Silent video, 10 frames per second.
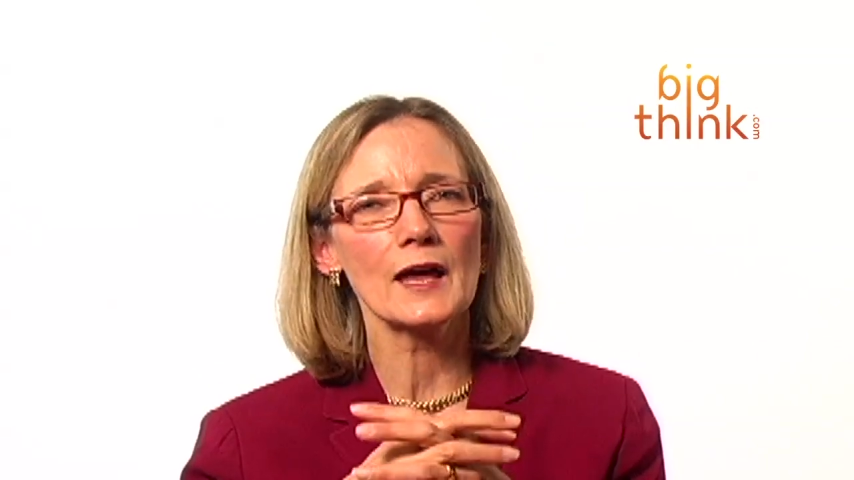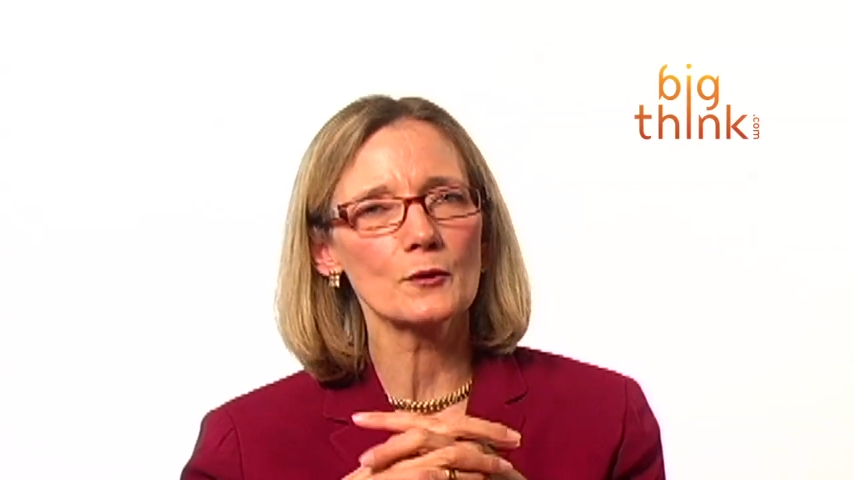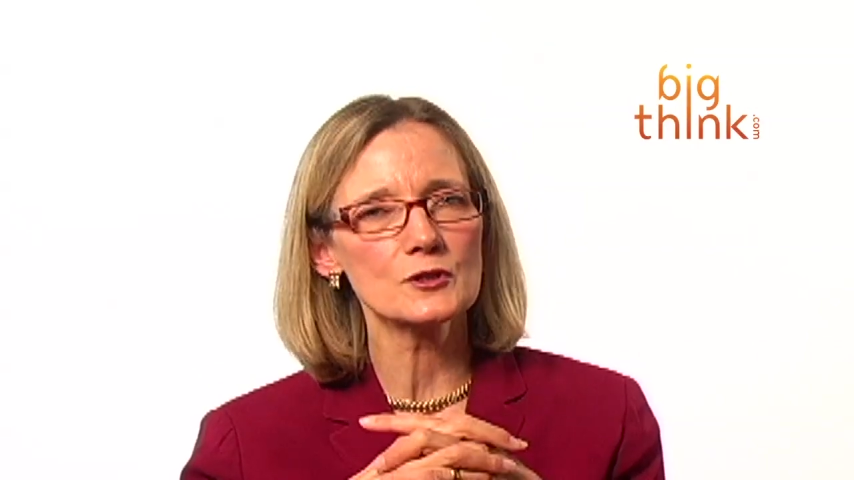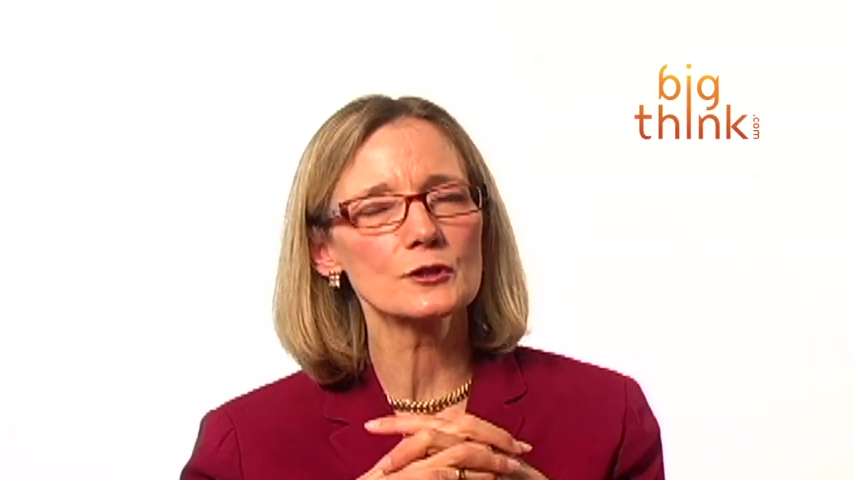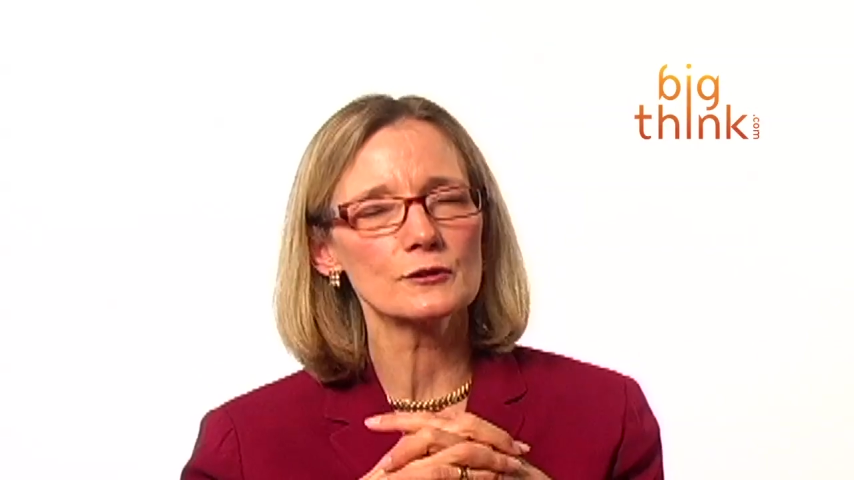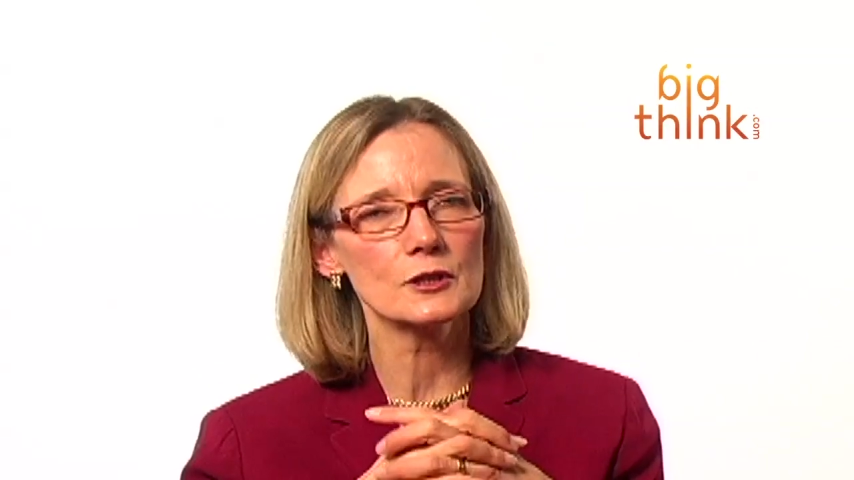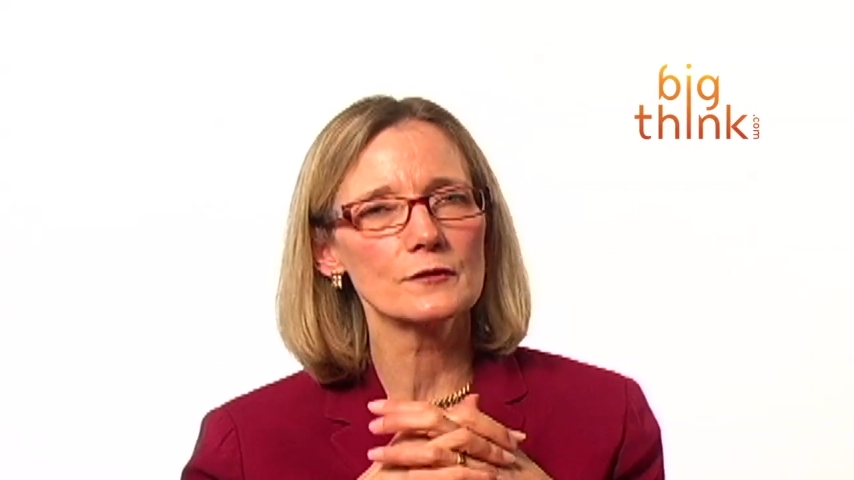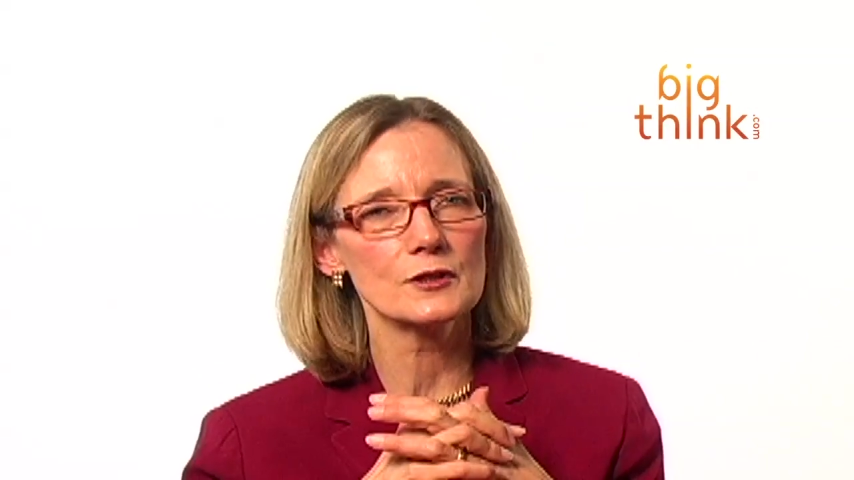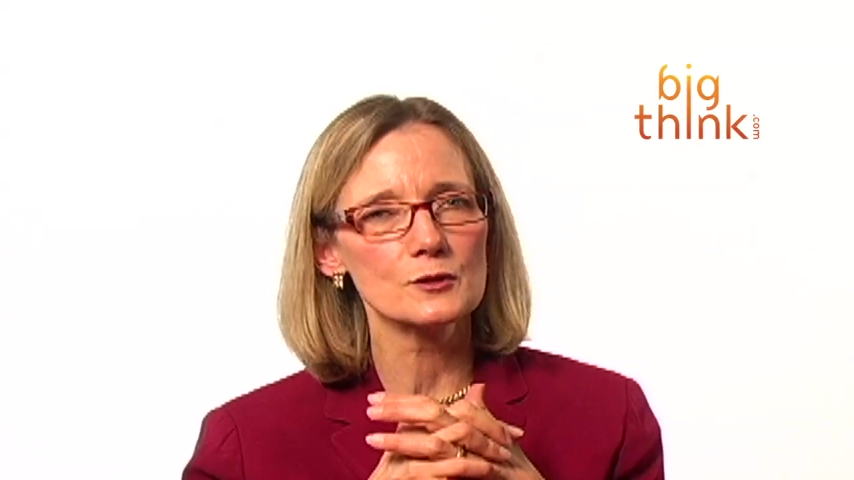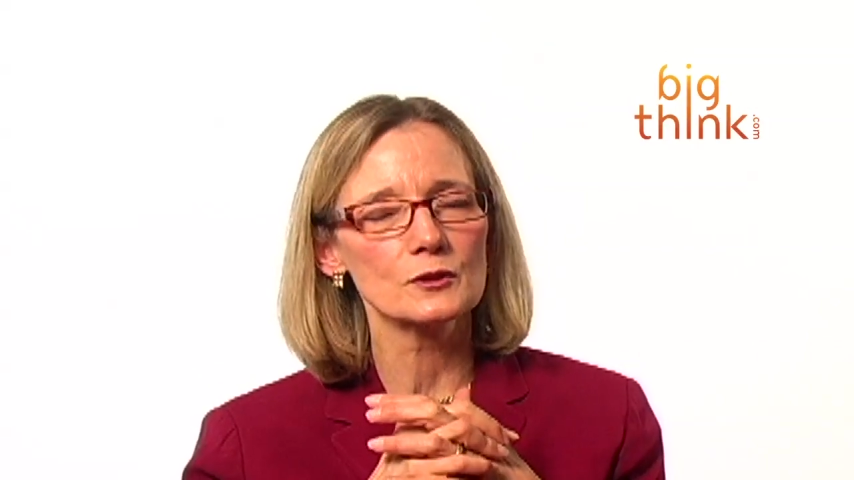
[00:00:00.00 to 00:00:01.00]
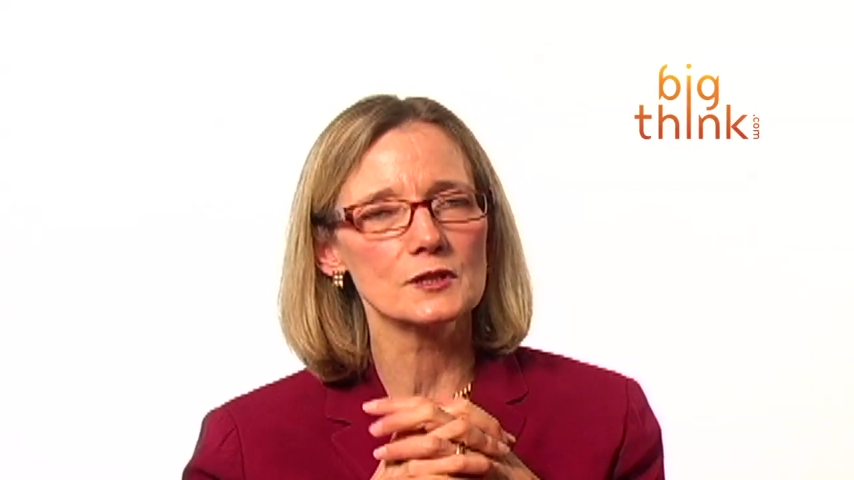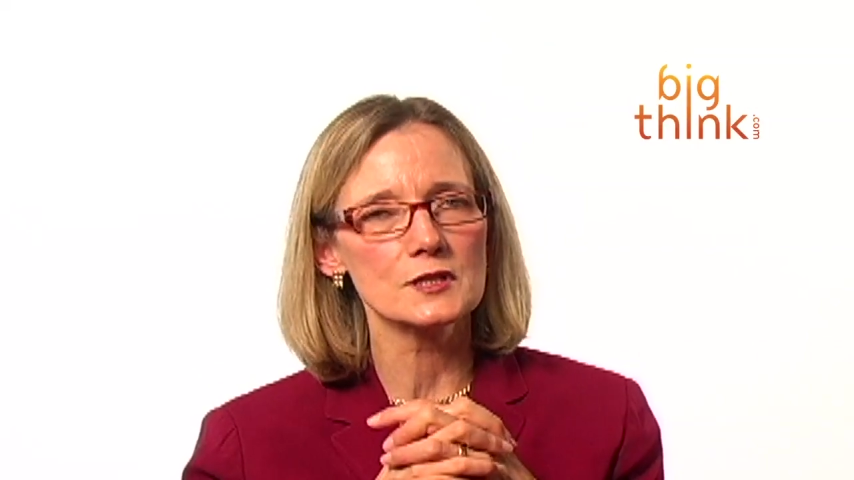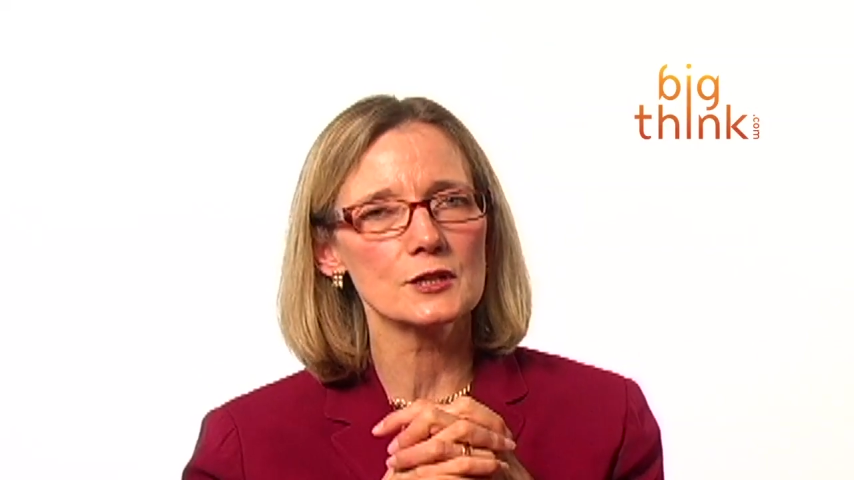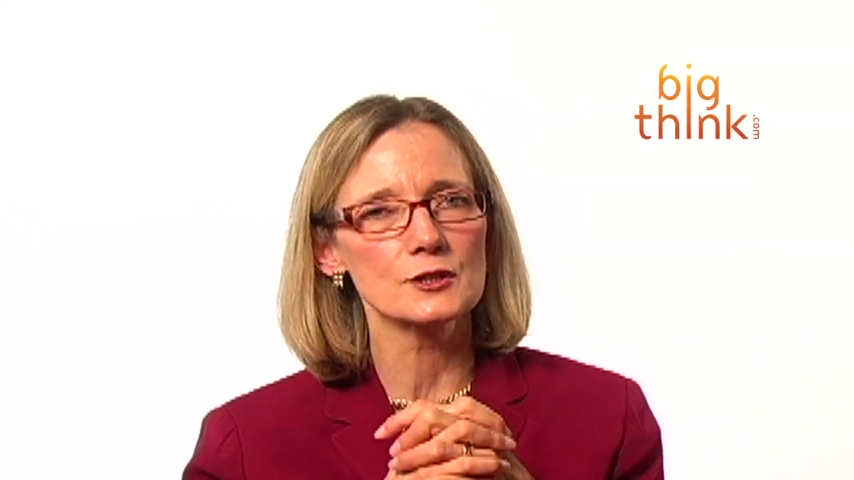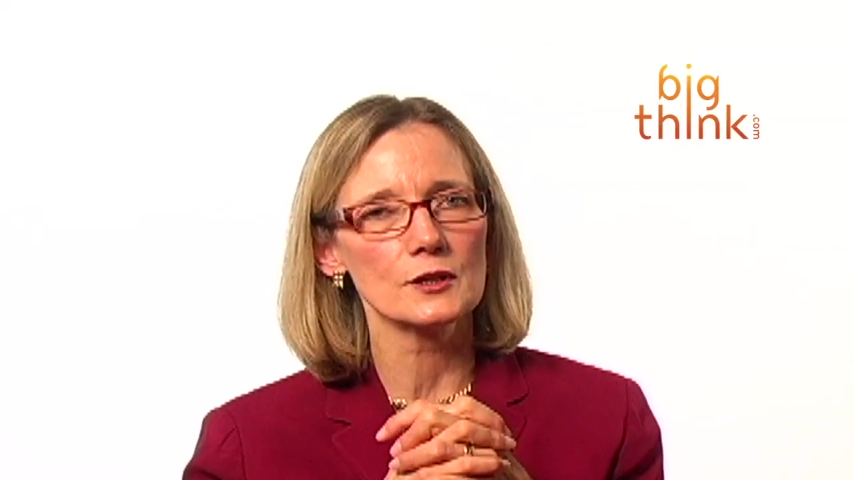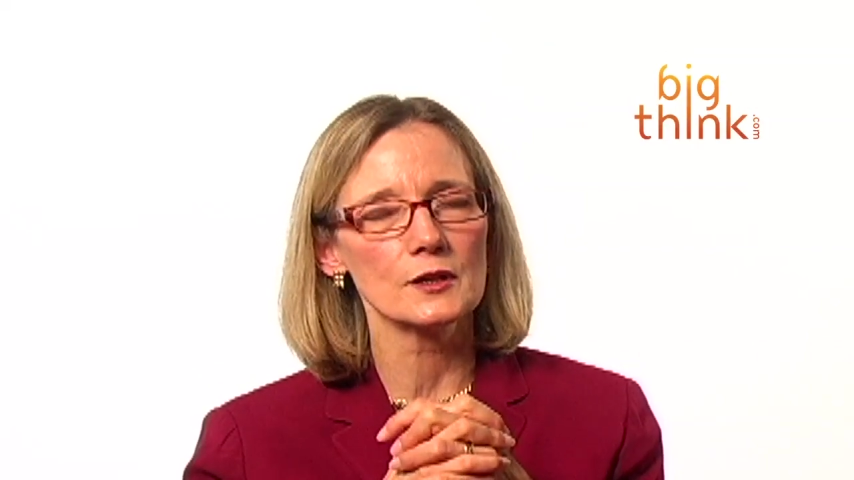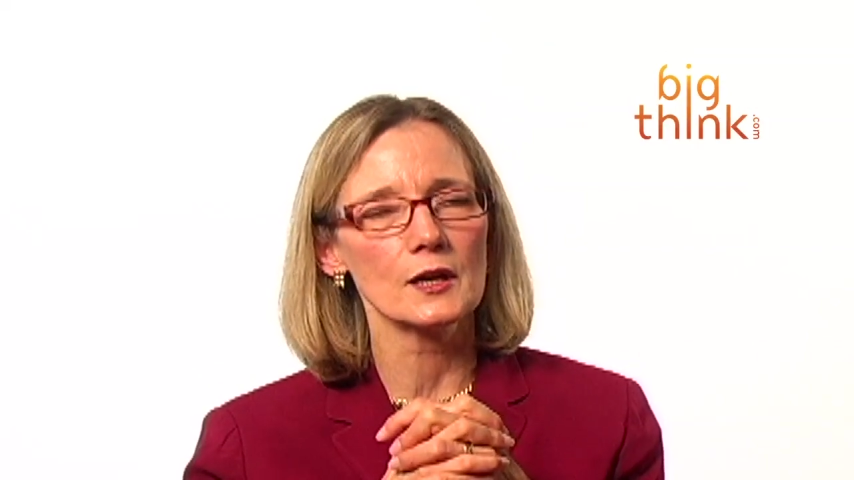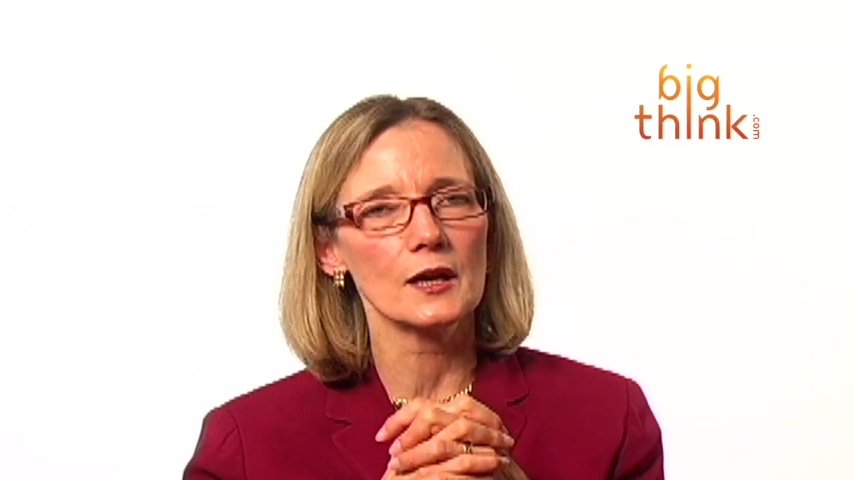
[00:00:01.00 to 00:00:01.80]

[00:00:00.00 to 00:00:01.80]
that was her individual decision.